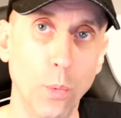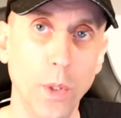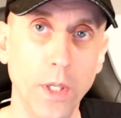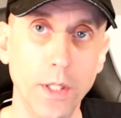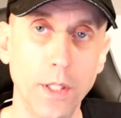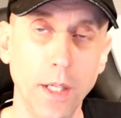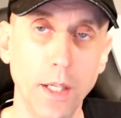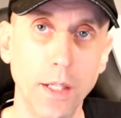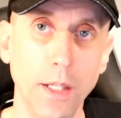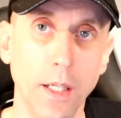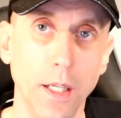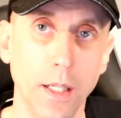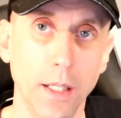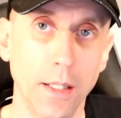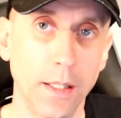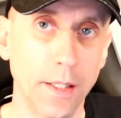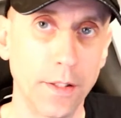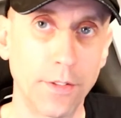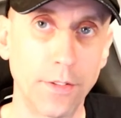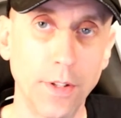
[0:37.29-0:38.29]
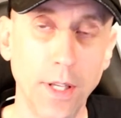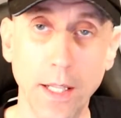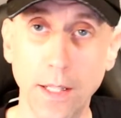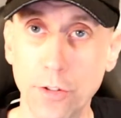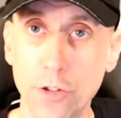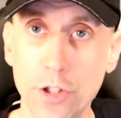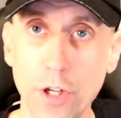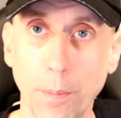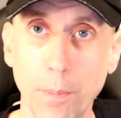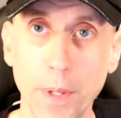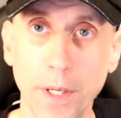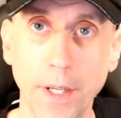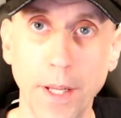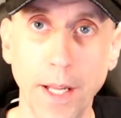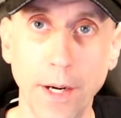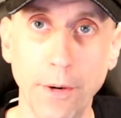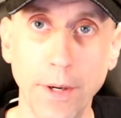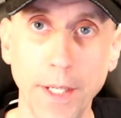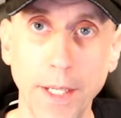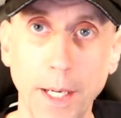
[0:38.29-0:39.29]
we did. Let's jump into
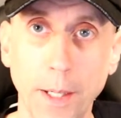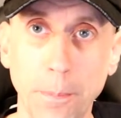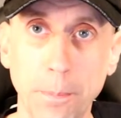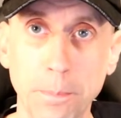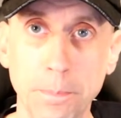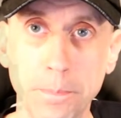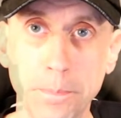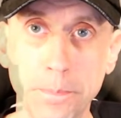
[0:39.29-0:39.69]
that right now.